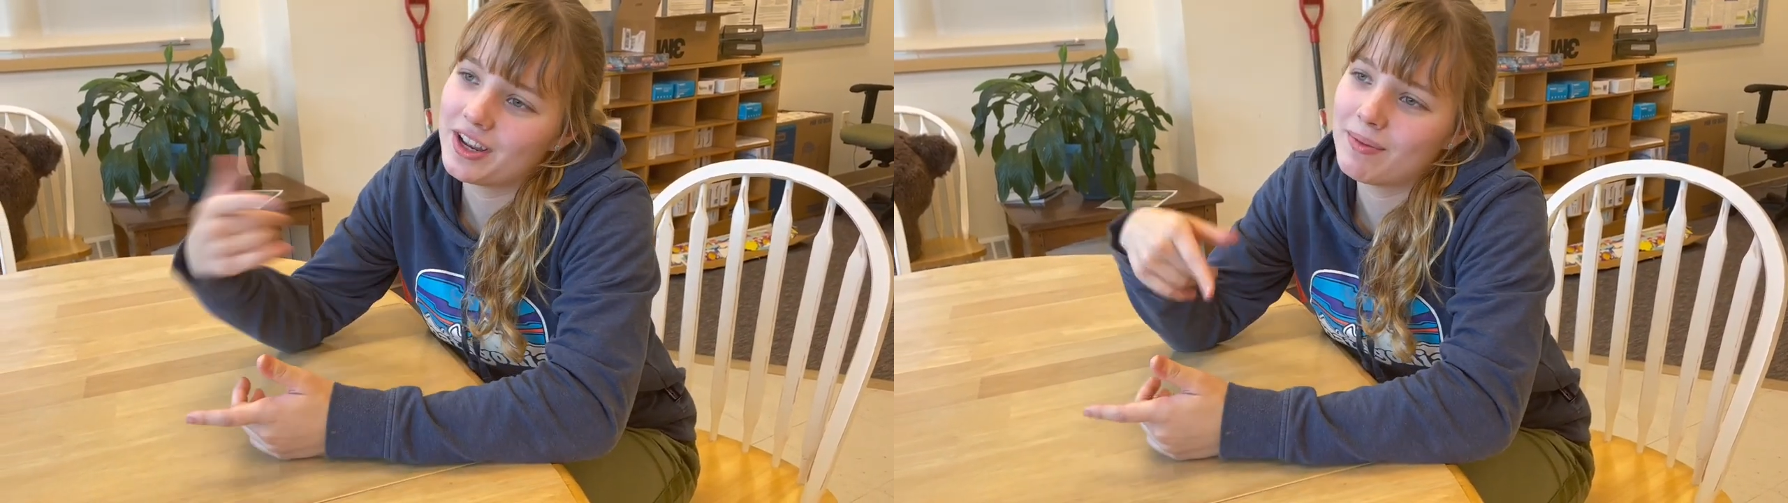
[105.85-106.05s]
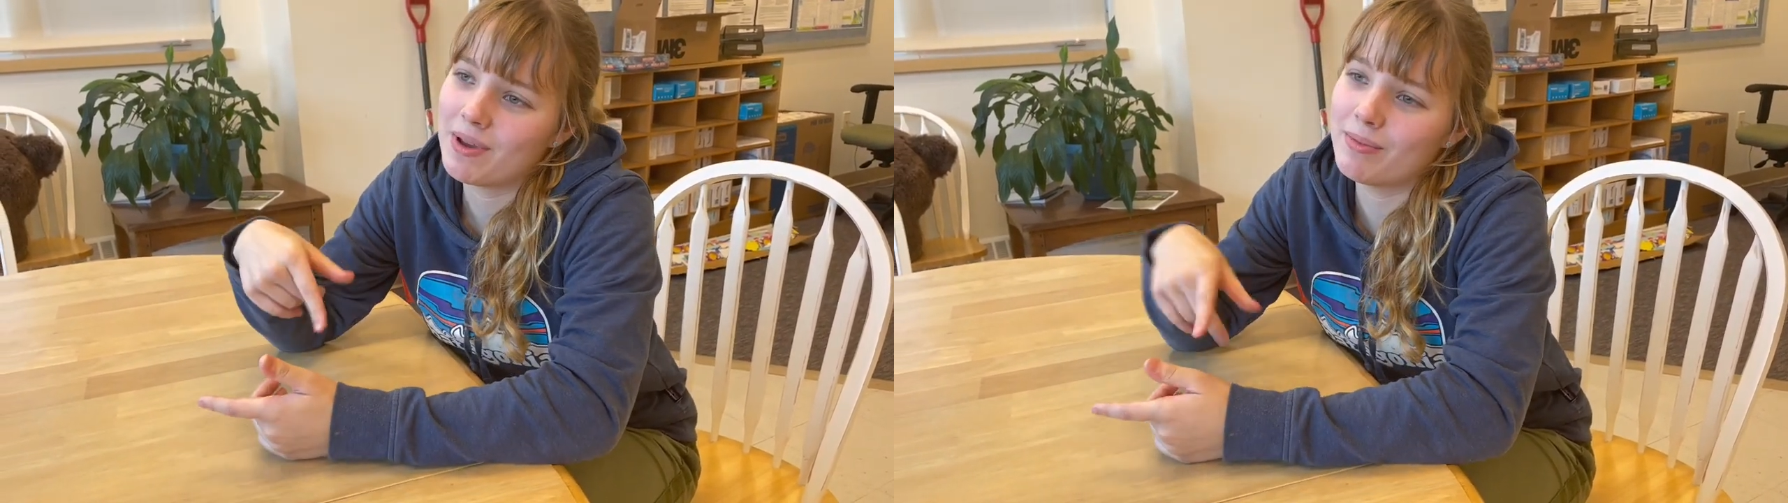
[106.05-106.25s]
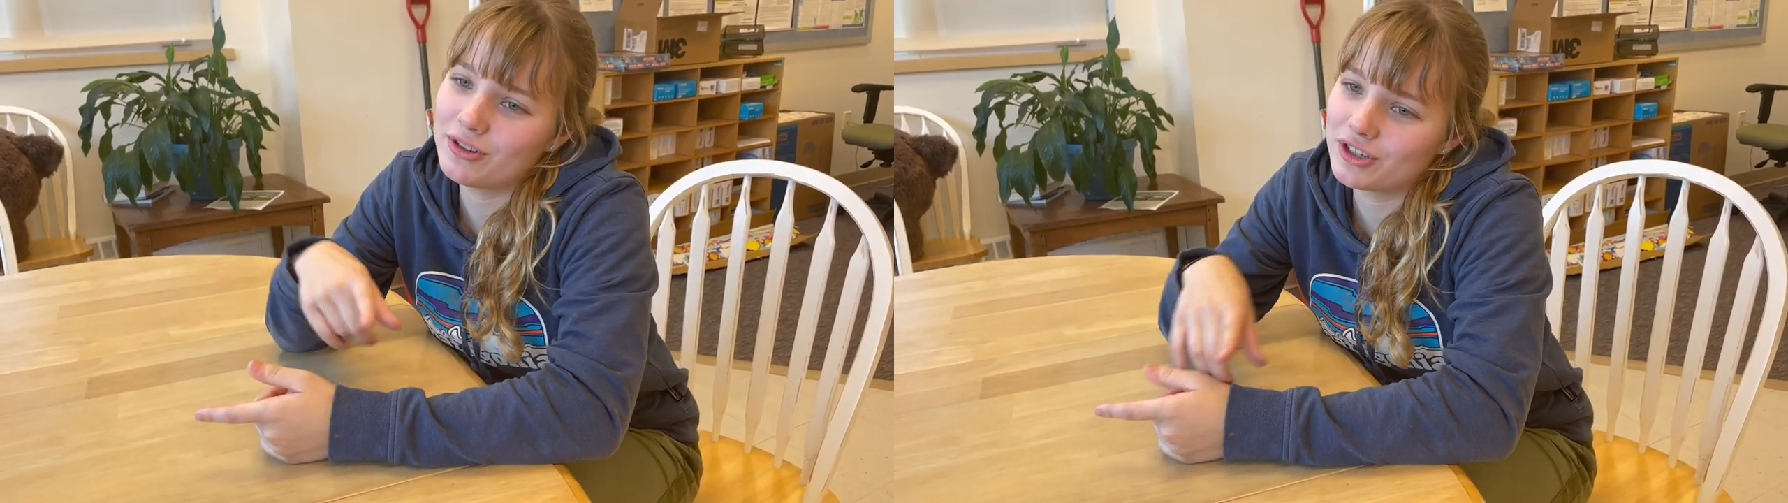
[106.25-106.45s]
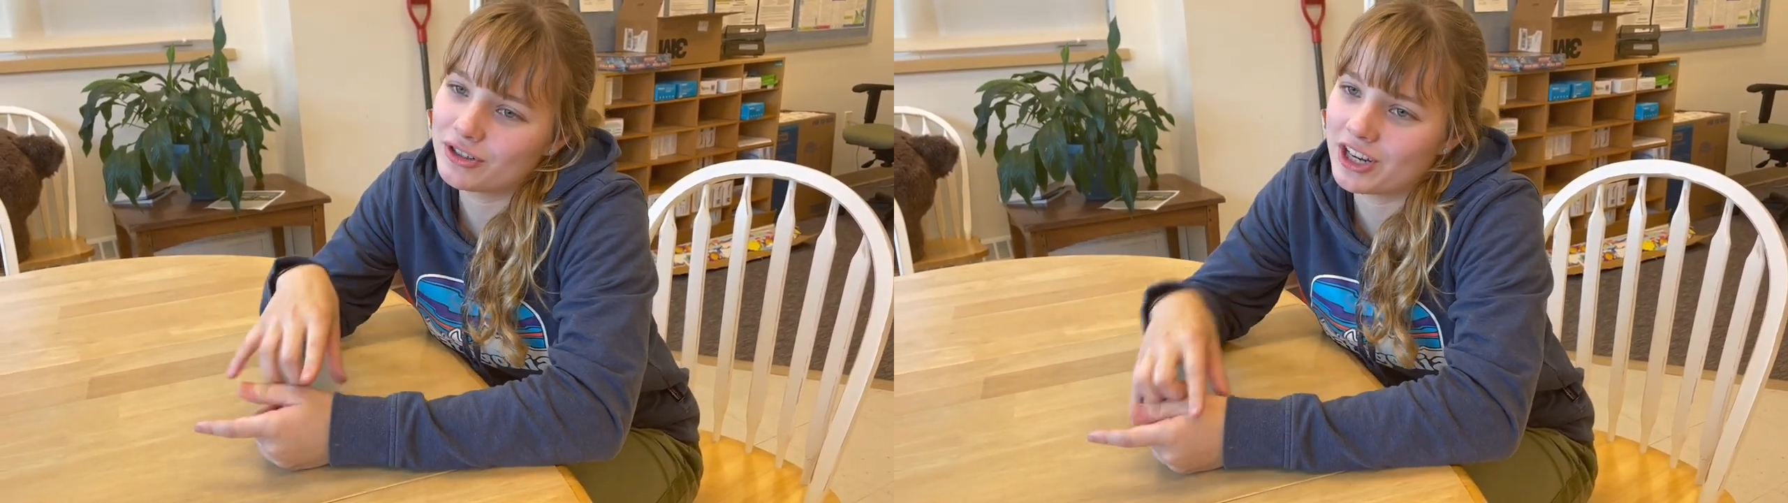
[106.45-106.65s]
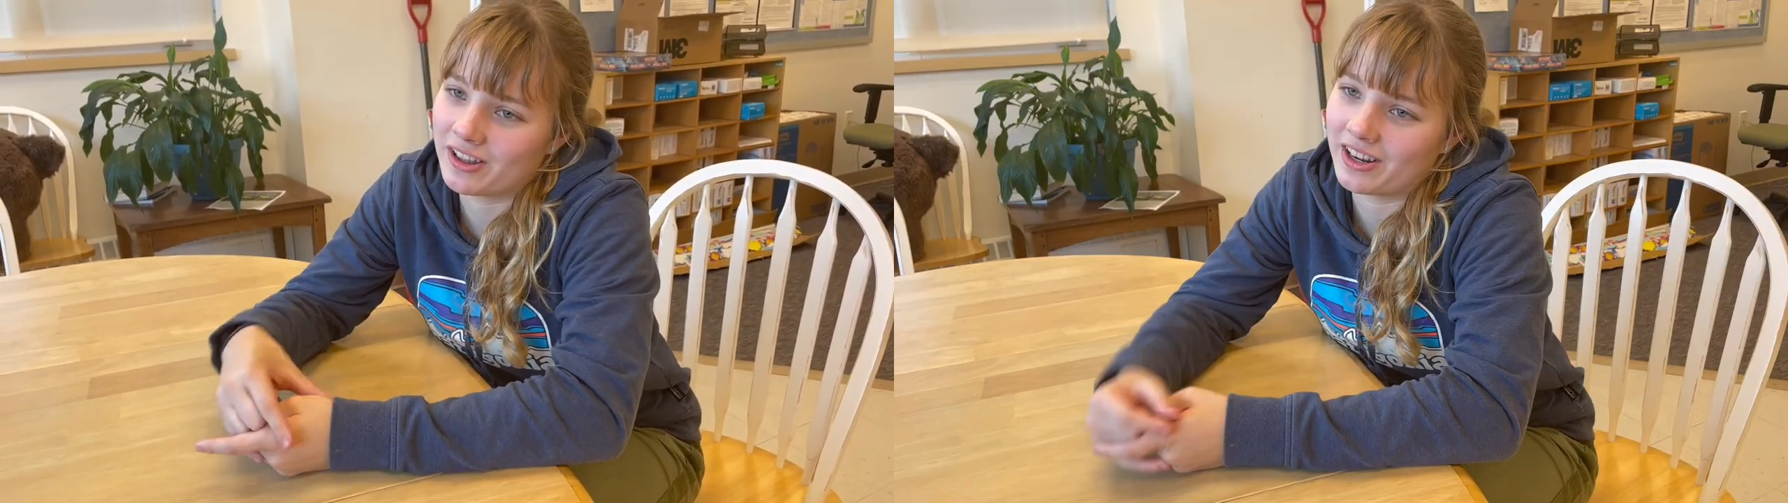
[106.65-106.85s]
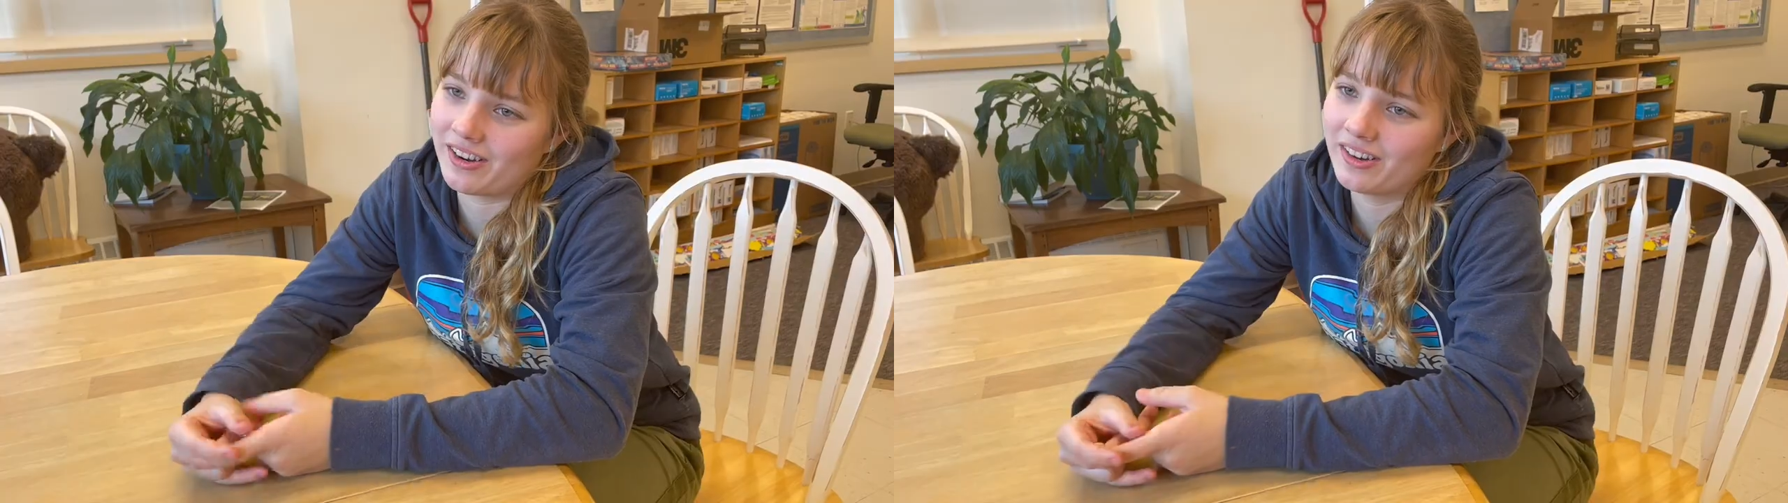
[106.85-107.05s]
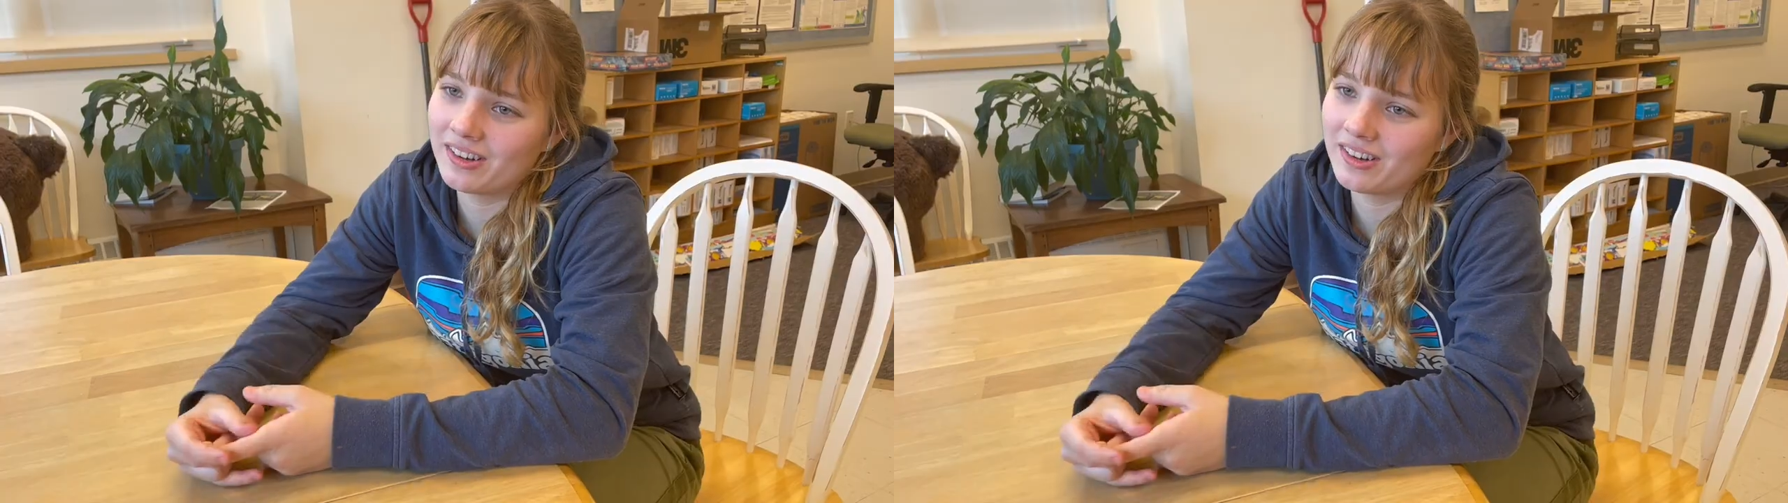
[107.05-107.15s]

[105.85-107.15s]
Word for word: Maybe you should go check that out.